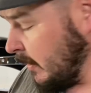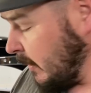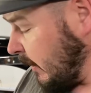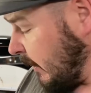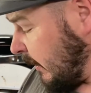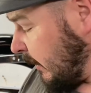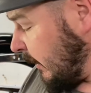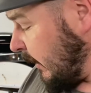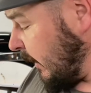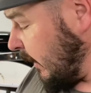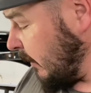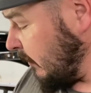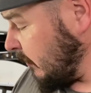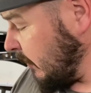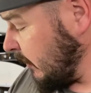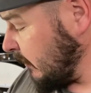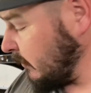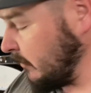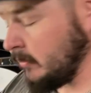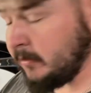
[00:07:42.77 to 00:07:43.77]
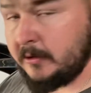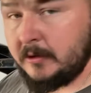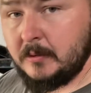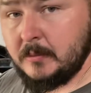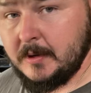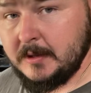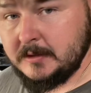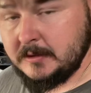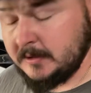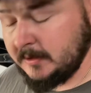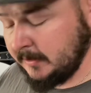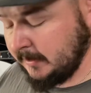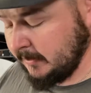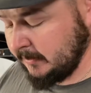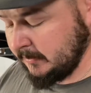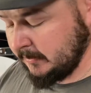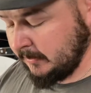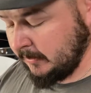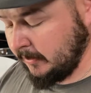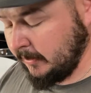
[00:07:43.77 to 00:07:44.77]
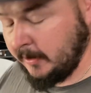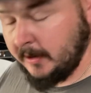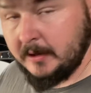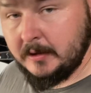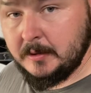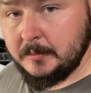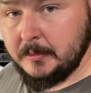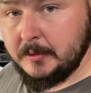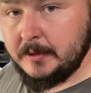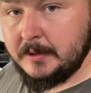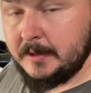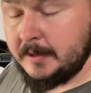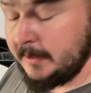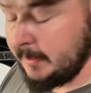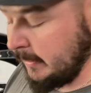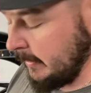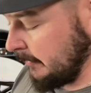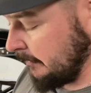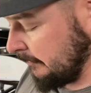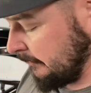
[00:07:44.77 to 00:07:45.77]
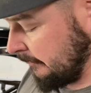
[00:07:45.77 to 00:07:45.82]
and then we'll go through what's in this and how I'm going to put it in again.